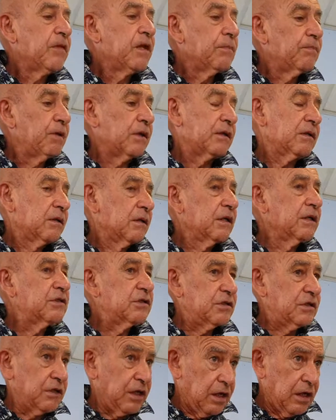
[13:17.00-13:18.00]
But
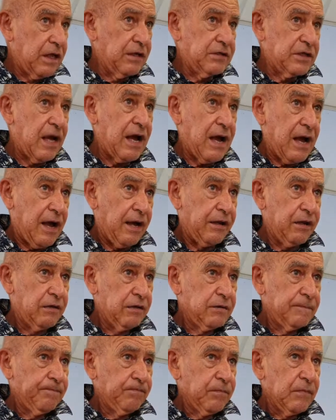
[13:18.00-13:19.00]
it's hard,
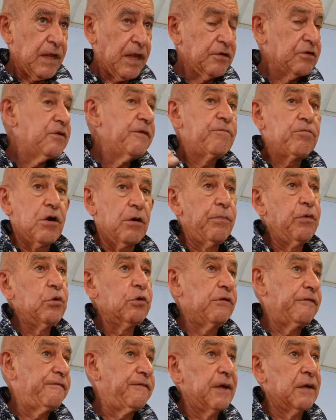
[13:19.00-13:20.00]
as you probably
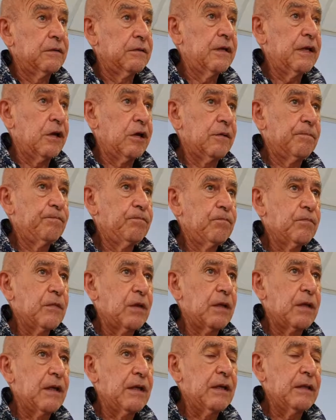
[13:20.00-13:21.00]
all found out.
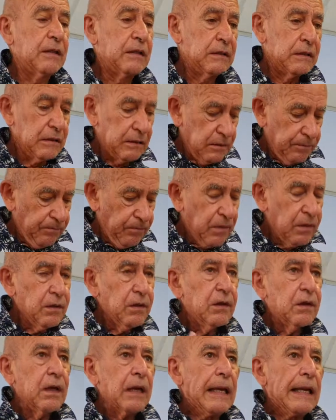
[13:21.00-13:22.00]
Okay?
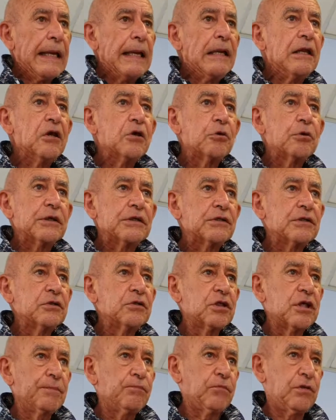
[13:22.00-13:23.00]
Any
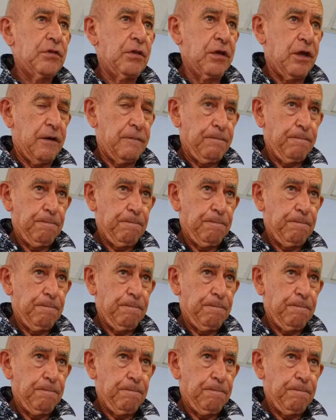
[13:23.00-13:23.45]
questions up to there?